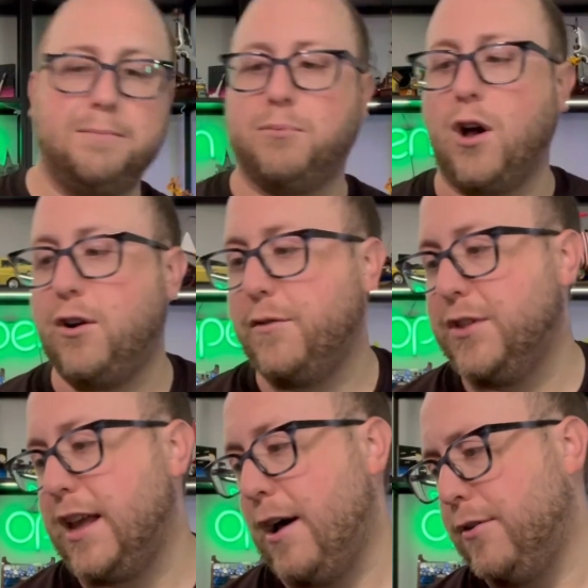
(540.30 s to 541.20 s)
brought it over the
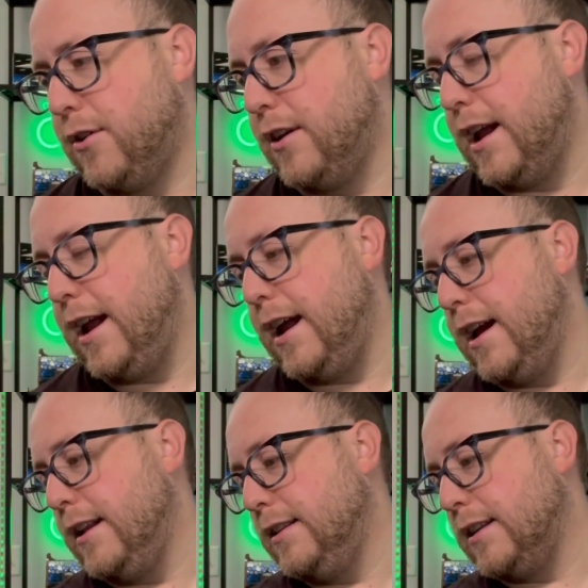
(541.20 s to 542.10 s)
counter,
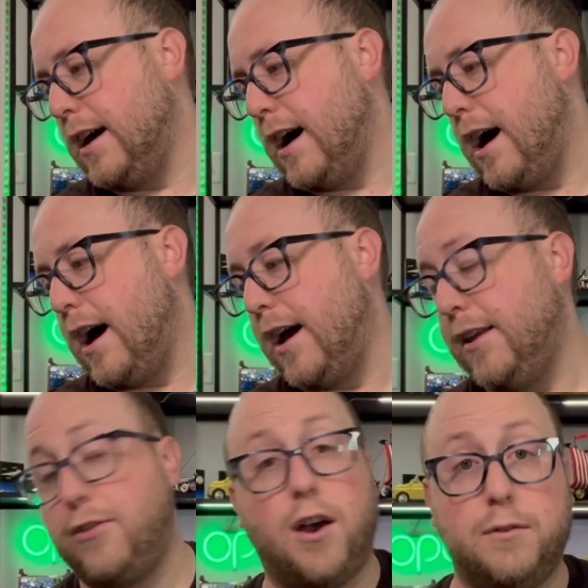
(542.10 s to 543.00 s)
and I
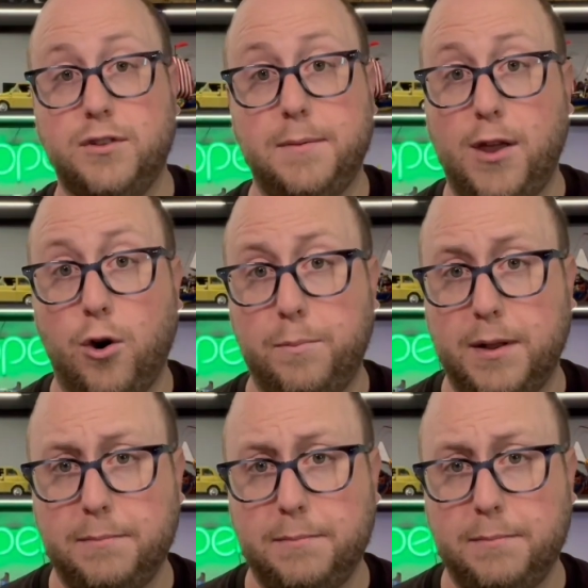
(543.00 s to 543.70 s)
thought it was going to be open